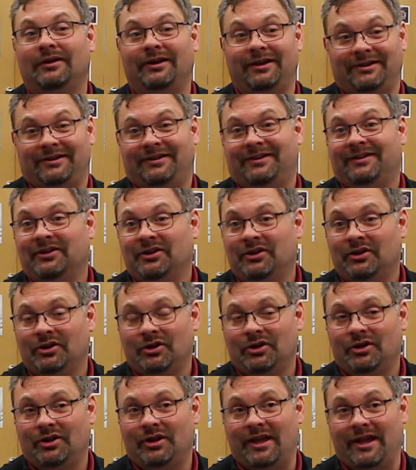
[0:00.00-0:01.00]
And
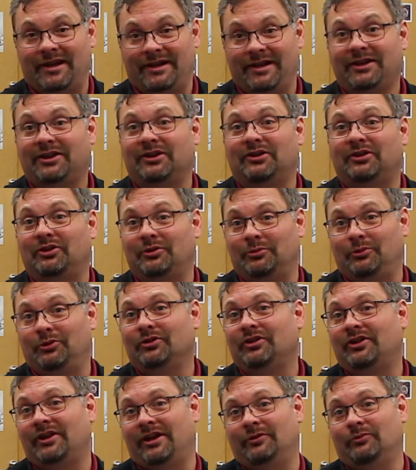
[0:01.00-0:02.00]
it can
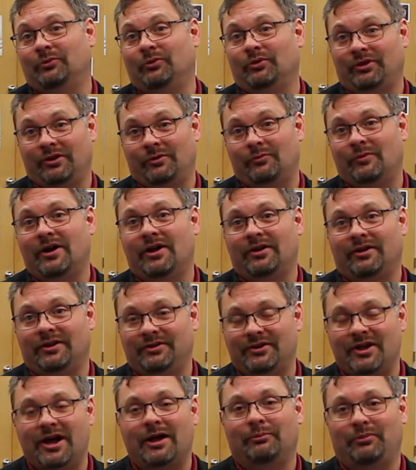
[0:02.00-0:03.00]
communicate really well
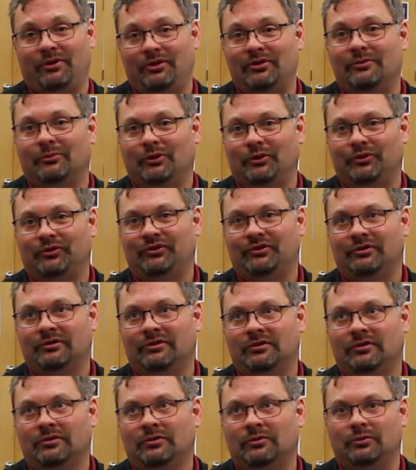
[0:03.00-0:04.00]
and not be the most
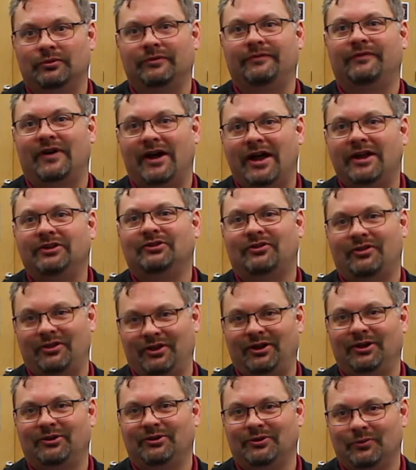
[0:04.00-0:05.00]
refined
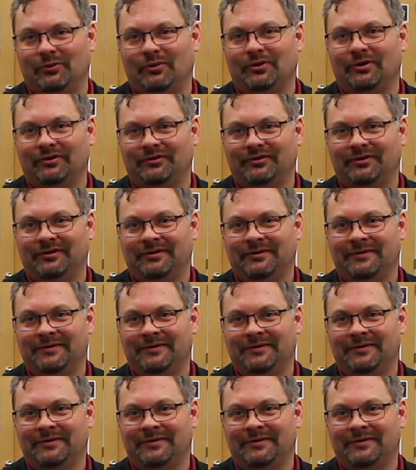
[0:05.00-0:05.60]
thing in the world.